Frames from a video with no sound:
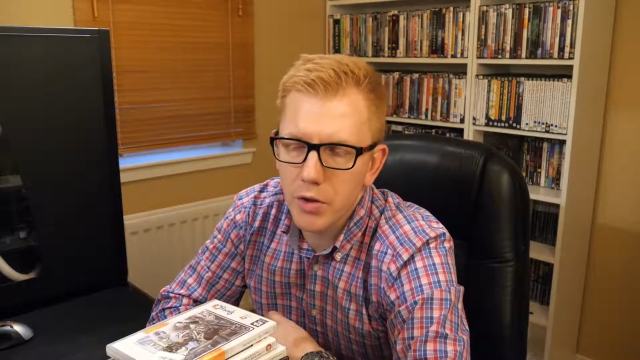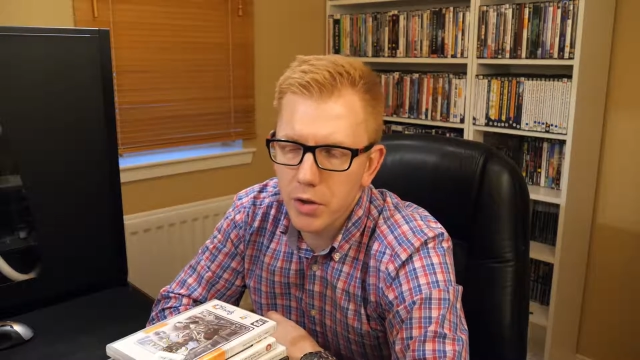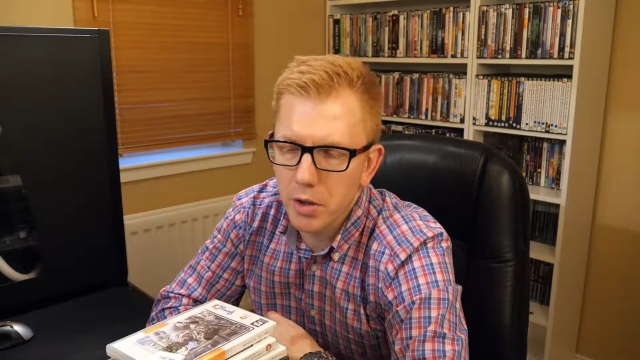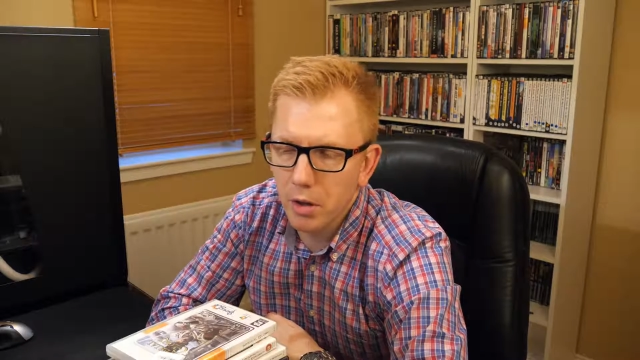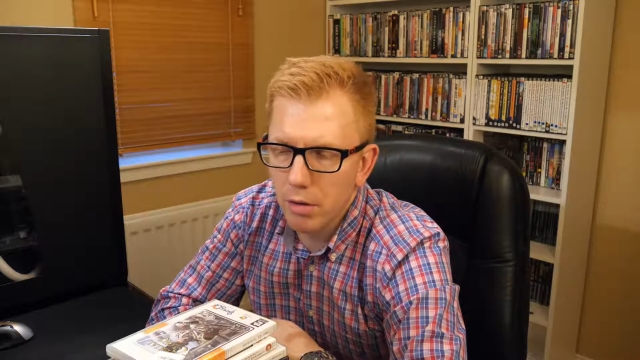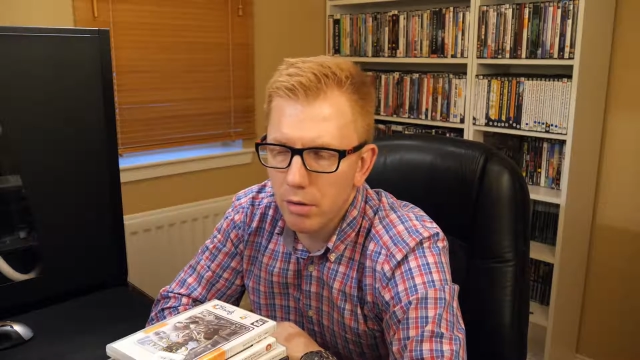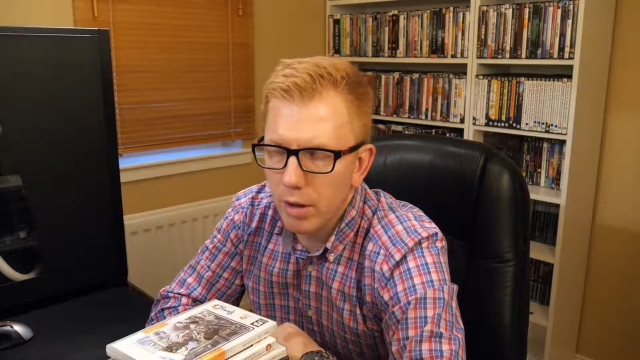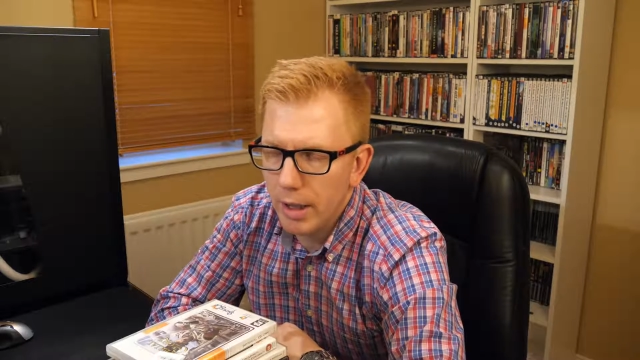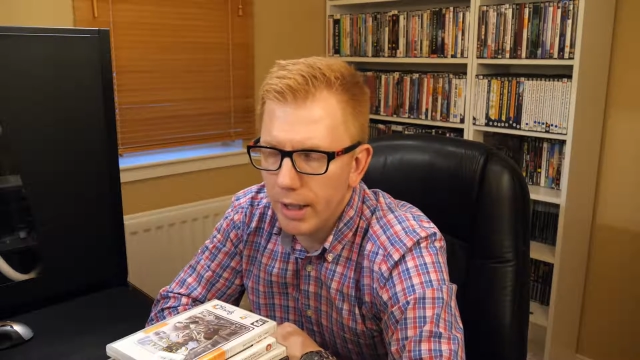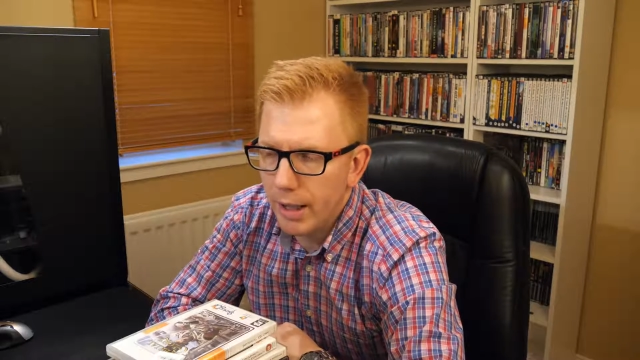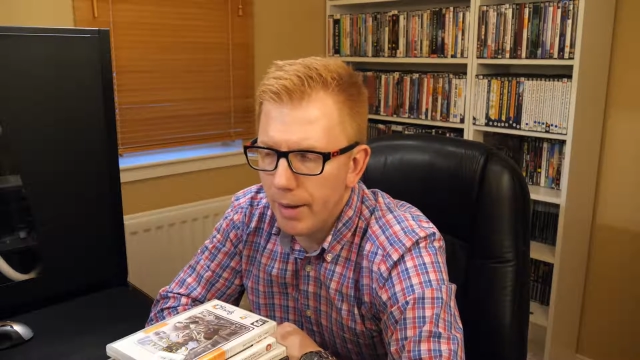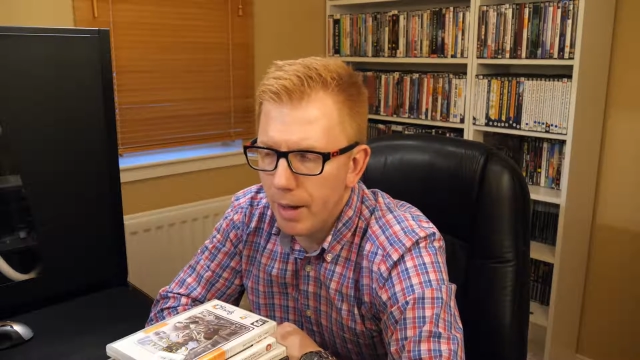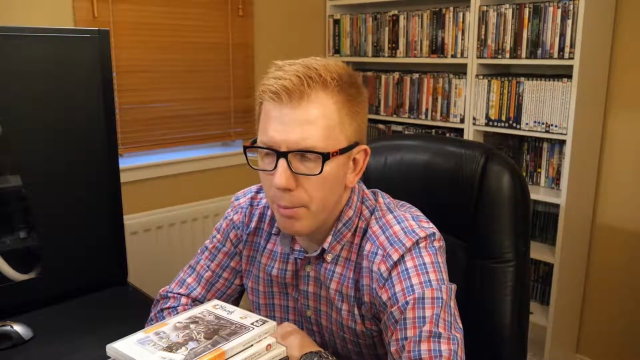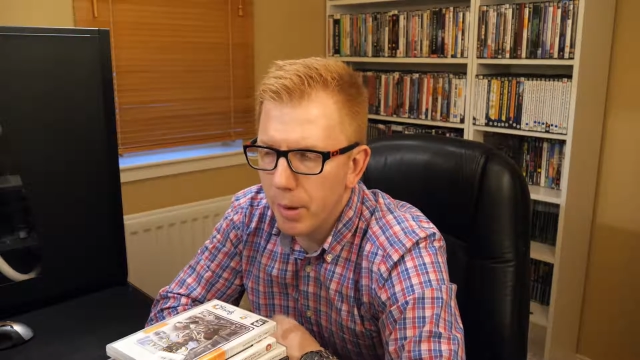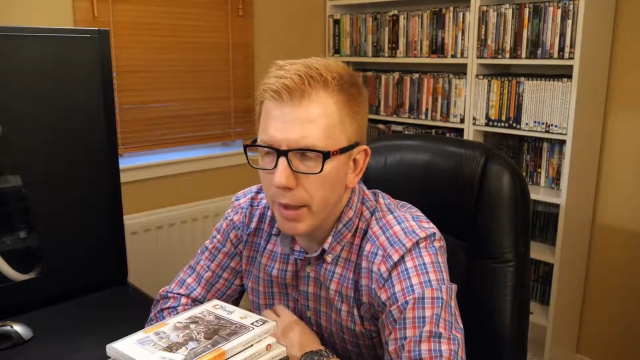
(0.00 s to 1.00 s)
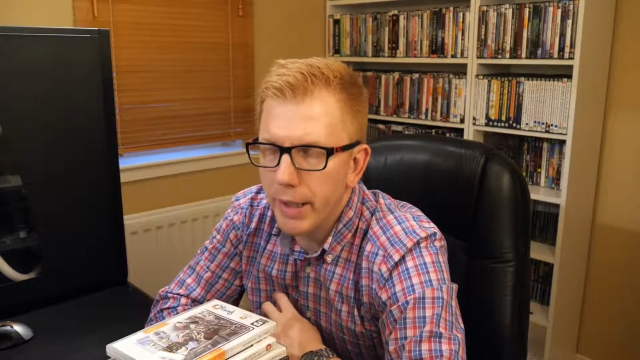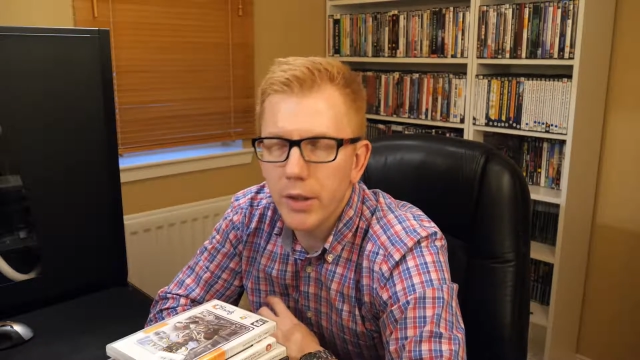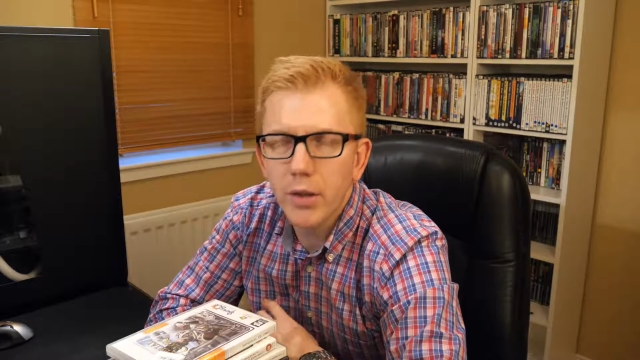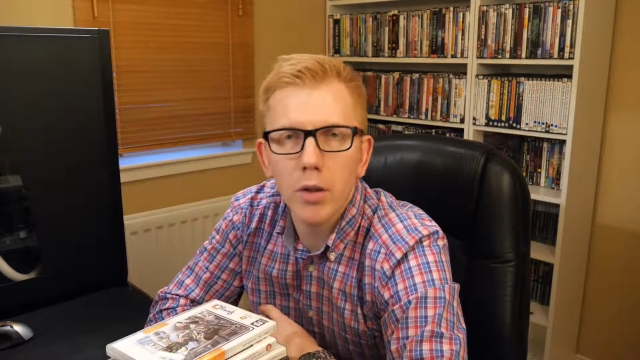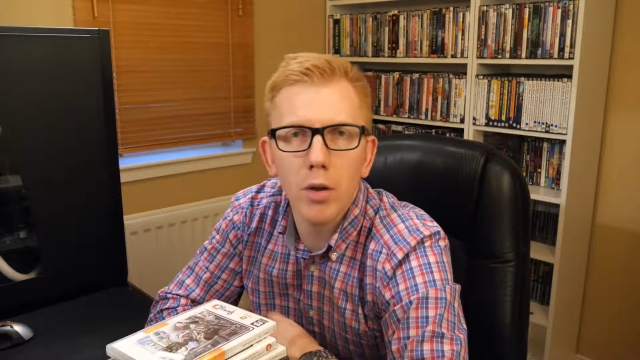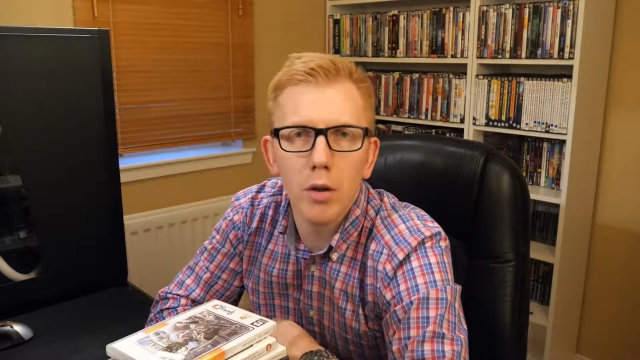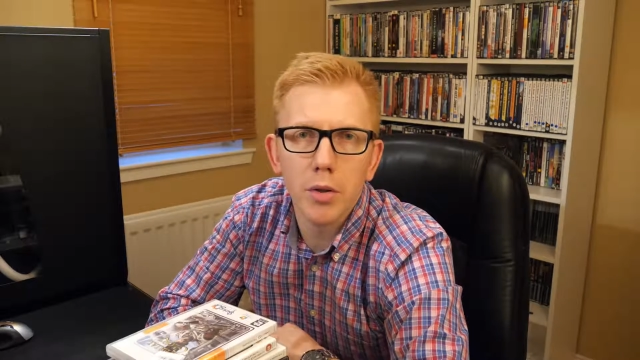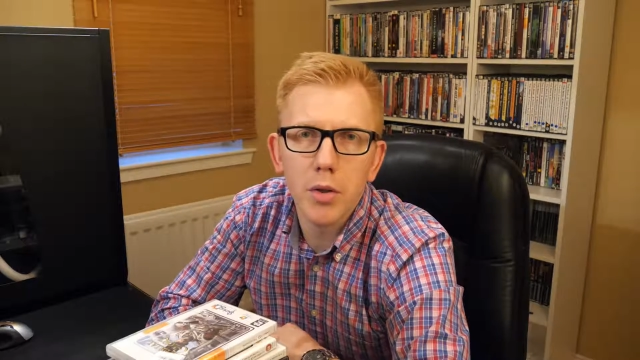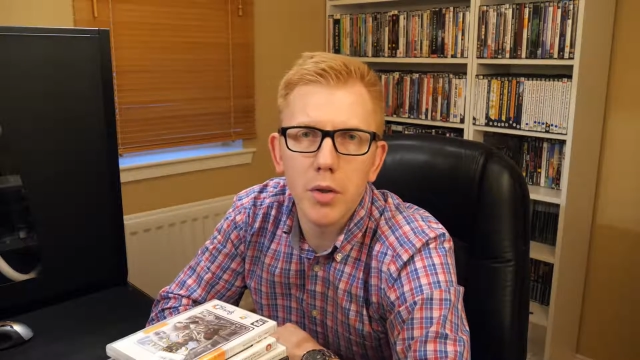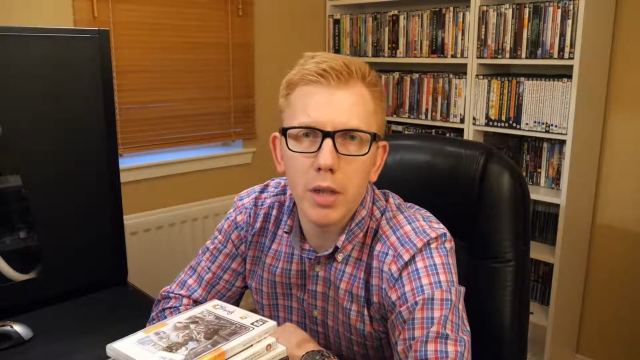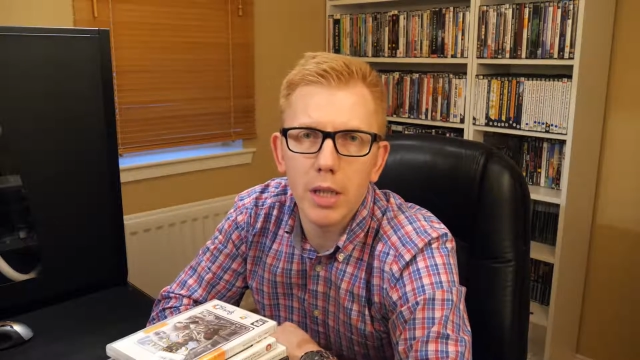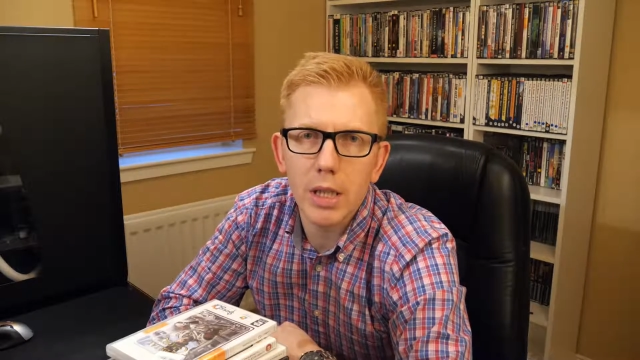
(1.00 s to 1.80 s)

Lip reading: so I'm planning to go to